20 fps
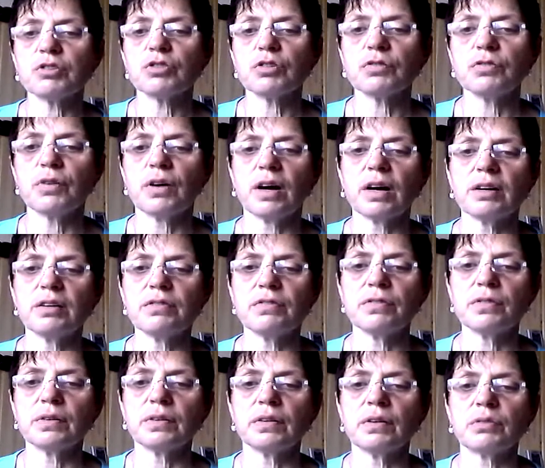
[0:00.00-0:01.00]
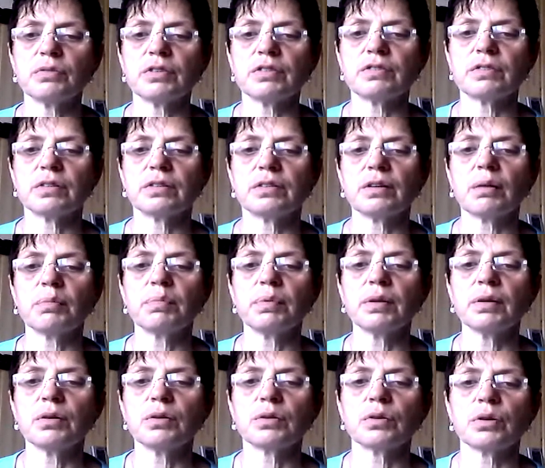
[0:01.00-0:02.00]
In picture 5, there is a
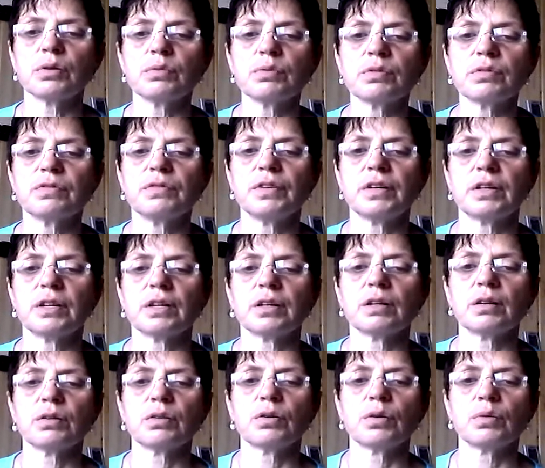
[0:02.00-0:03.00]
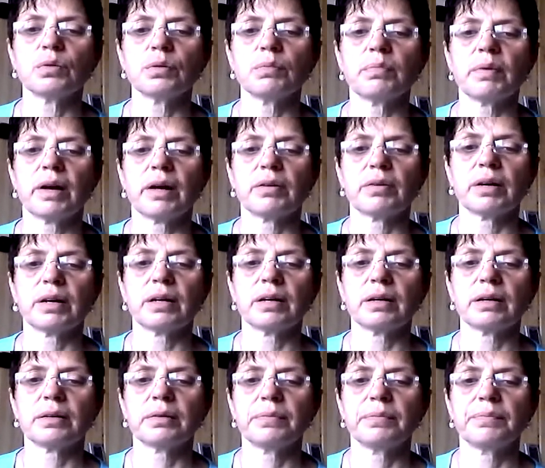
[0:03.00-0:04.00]
double row spherical roller
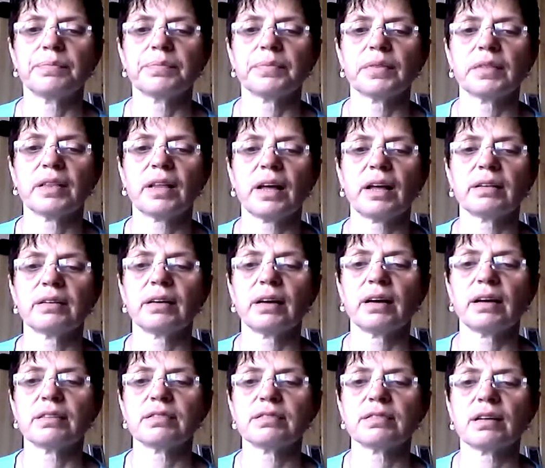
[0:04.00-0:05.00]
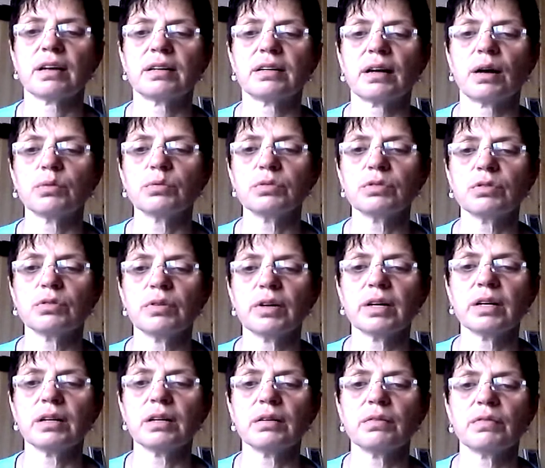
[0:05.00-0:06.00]
bearing that has an
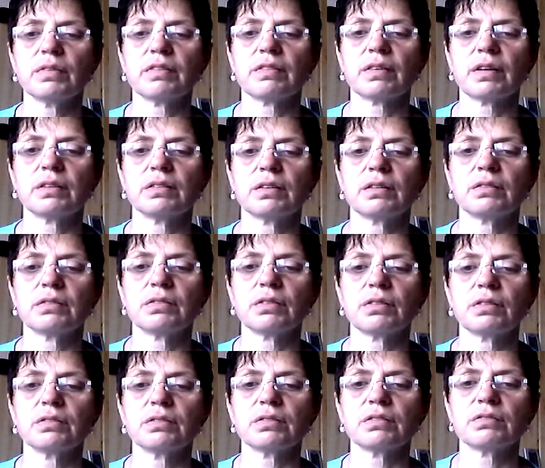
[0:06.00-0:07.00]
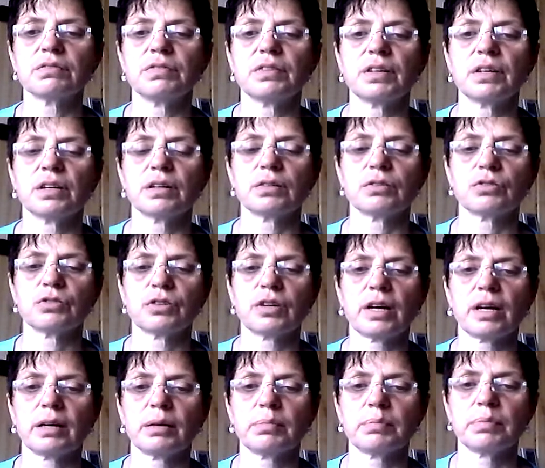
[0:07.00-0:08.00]
outer ring with an internal
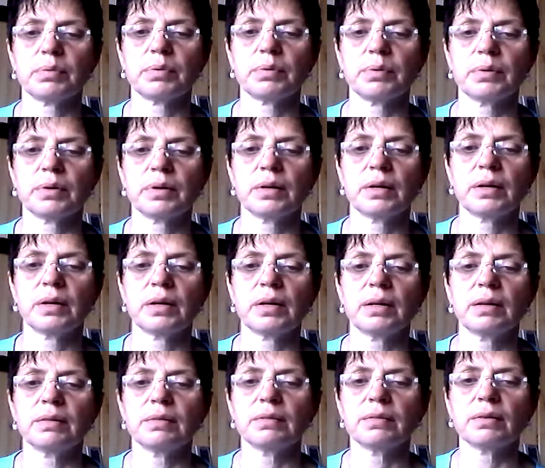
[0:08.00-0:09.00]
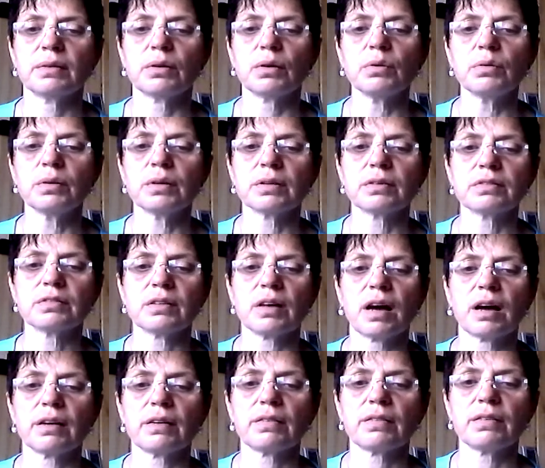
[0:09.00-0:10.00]
spherical shape. The
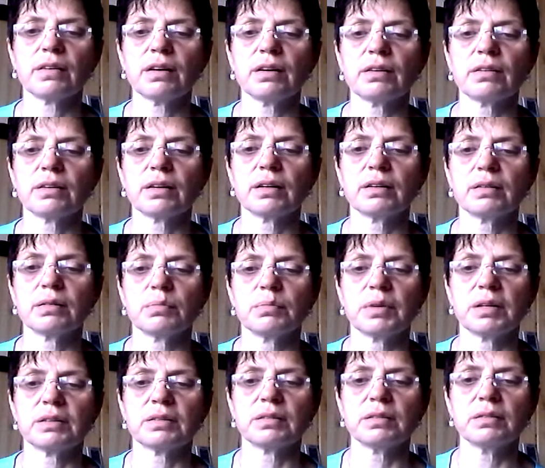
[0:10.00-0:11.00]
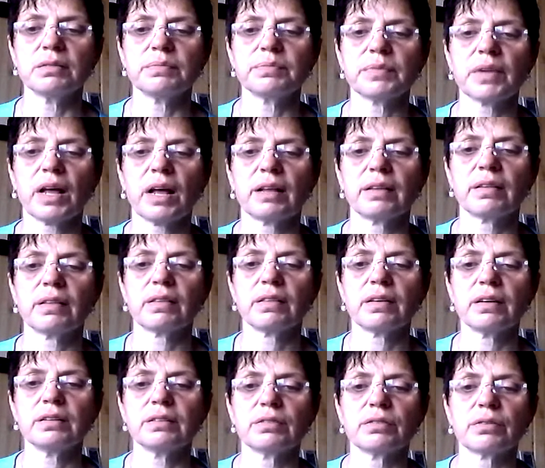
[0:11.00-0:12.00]
rollers are thicker in the middle
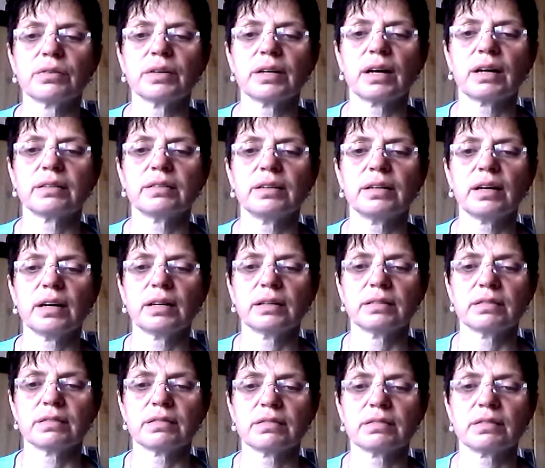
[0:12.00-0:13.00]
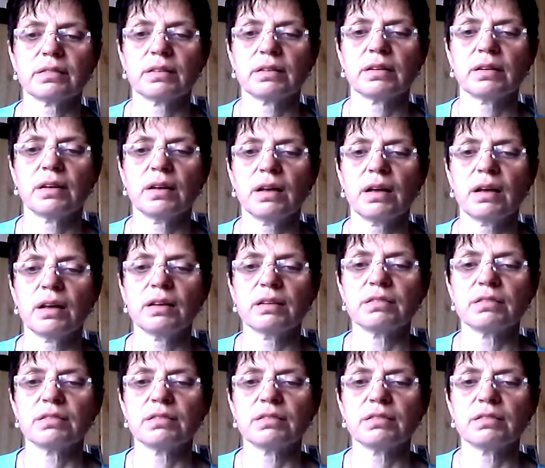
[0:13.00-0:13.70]
and thinner at the ends.